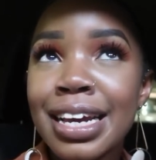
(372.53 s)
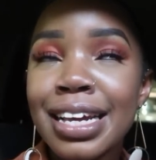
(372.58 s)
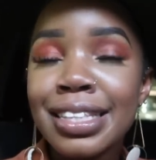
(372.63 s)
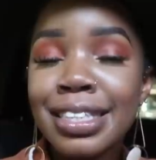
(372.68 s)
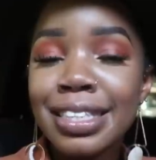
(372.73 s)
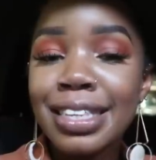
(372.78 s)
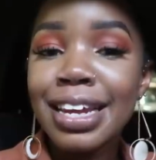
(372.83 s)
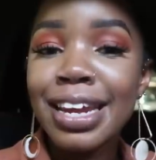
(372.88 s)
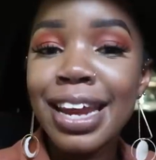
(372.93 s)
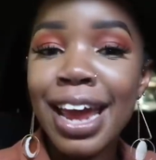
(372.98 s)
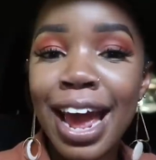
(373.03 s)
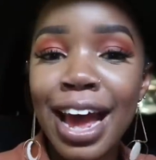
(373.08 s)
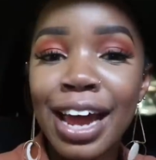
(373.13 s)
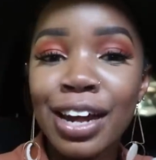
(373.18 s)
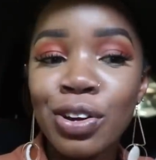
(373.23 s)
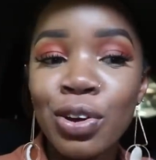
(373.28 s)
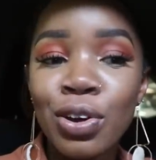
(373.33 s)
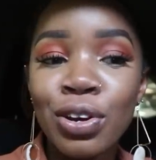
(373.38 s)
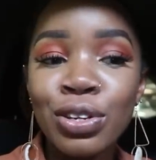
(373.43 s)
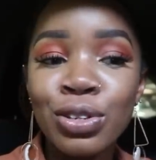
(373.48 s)
It's the day I
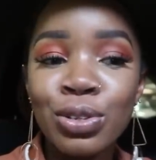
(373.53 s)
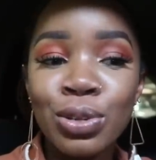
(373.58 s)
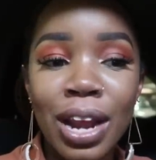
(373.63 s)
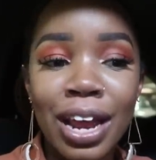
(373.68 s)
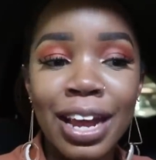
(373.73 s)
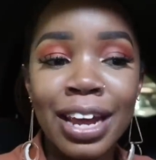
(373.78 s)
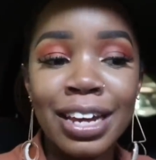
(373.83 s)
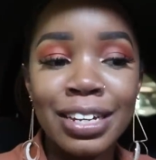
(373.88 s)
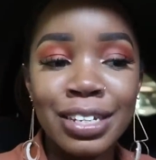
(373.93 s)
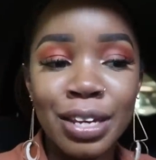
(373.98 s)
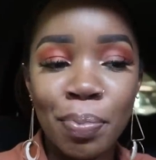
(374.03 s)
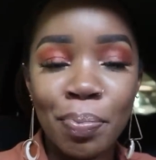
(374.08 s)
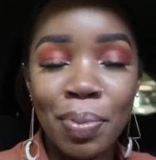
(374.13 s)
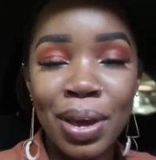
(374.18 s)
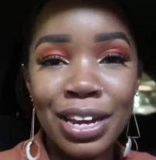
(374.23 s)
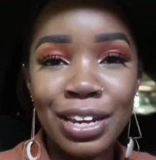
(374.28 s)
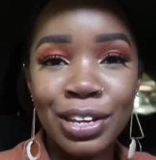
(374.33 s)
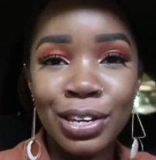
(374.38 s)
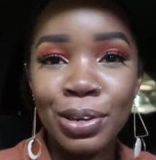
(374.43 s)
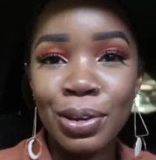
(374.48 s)
had gone to like get a
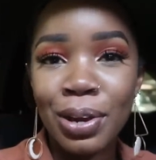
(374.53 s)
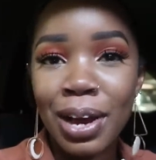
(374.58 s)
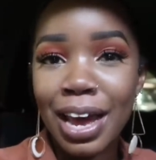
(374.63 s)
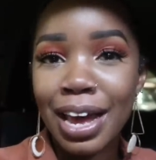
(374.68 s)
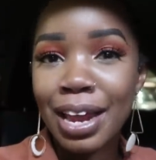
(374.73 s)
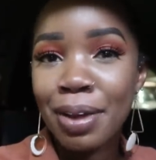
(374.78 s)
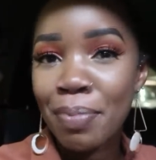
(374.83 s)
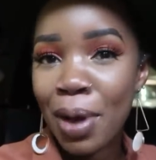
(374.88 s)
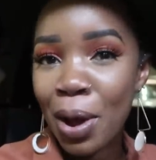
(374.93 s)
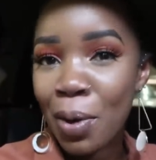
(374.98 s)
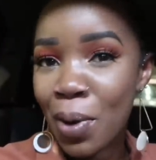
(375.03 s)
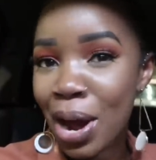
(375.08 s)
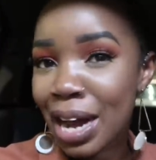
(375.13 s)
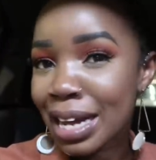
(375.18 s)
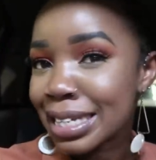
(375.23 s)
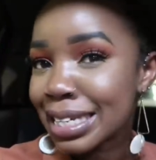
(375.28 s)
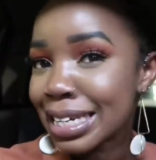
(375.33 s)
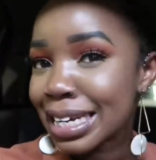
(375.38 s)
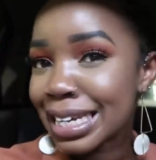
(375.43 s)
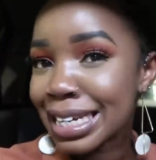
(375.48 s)
pedicure and my
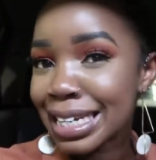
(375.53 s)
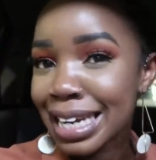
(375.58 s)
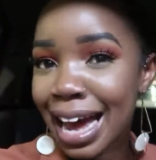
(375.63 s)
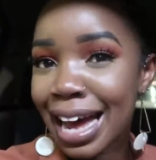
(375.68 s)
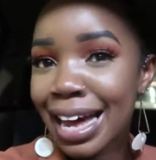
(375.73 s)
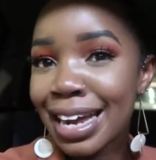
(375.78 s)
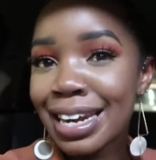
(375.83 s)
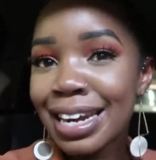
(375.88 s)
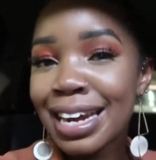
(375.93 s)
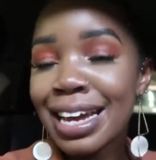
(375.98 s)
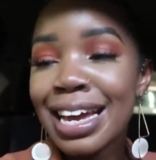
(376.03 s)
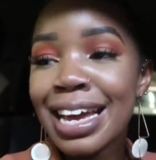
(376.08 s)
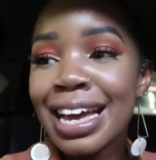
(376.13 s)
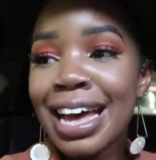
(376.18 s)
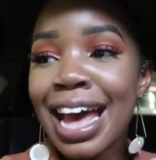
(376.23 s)
waxing done.